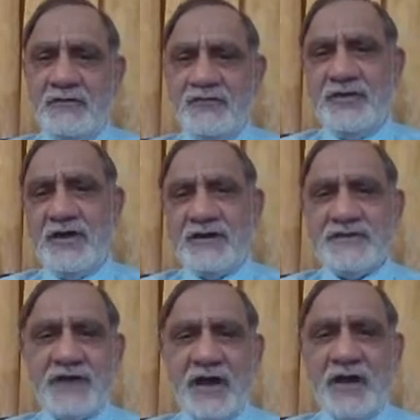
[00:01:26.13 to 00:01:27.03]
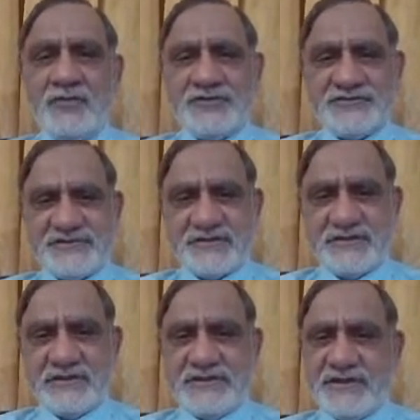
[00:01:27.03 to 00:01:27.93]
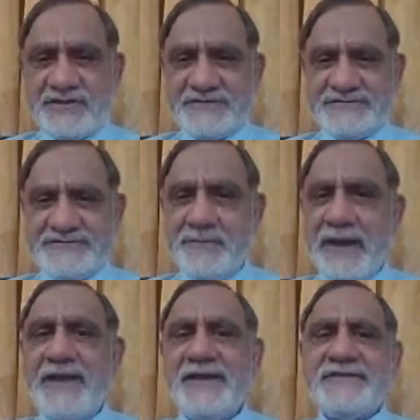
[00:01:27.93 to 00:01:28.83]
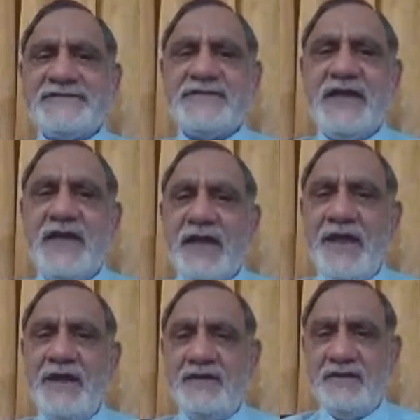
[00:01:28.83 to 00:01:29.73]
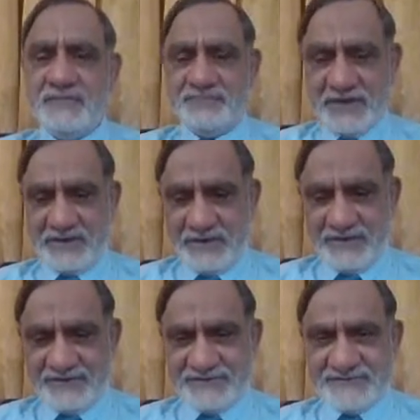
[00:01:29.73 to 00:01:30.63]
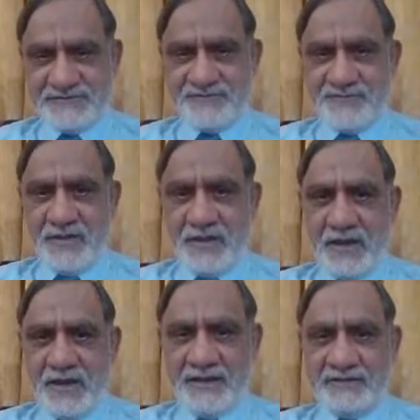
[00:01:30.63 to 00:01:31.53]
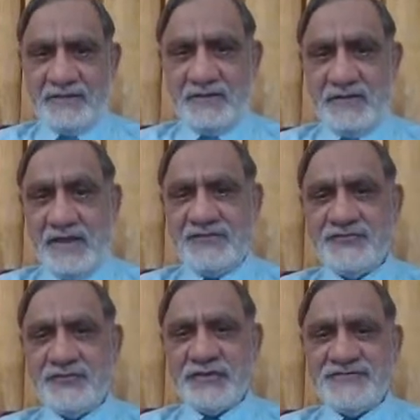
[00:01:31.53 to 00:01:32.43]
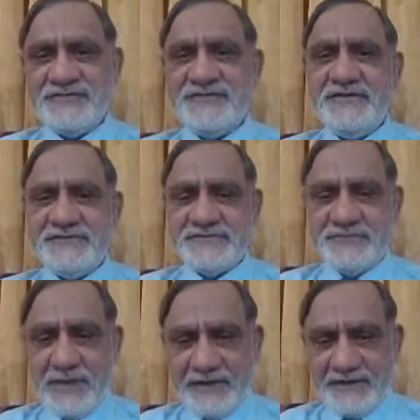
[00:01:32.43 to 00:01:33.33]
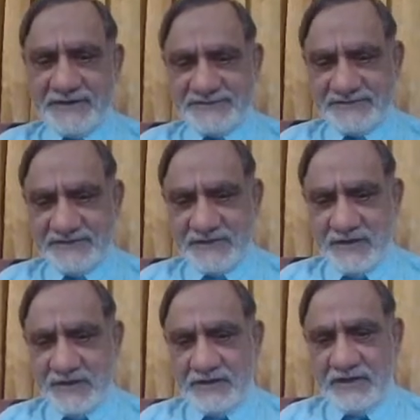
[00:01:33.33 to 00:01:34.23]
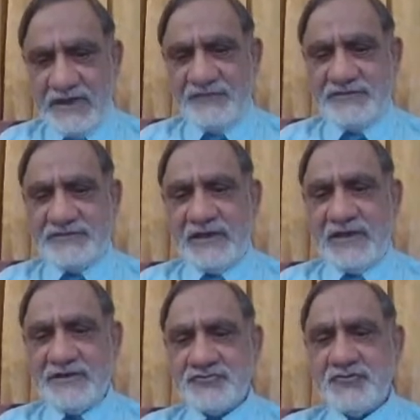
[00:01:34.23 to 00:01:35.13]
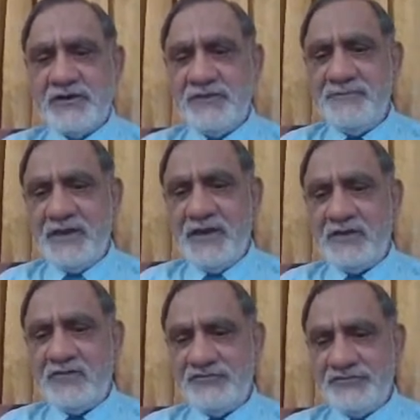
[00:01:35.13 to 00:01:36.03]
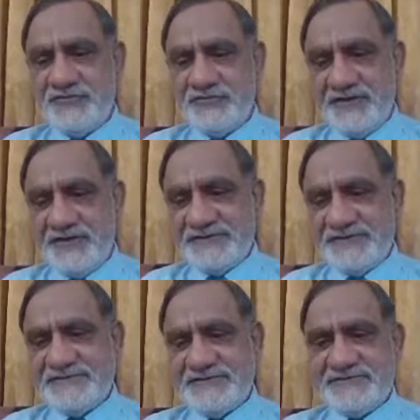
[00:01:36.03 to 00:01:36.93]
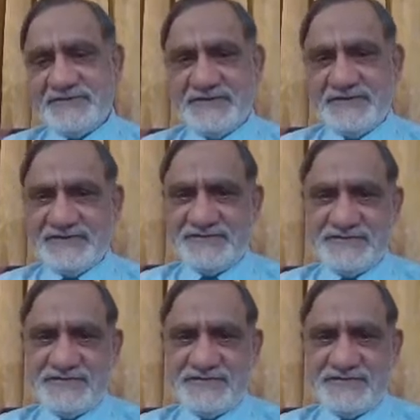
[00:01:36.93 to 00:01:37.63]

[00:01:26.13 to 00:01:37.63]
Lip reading: we are in the outer circle, that is semantics and pragmatics. And as you can see, semantics deal with the literal meaning of the phrases and sentences,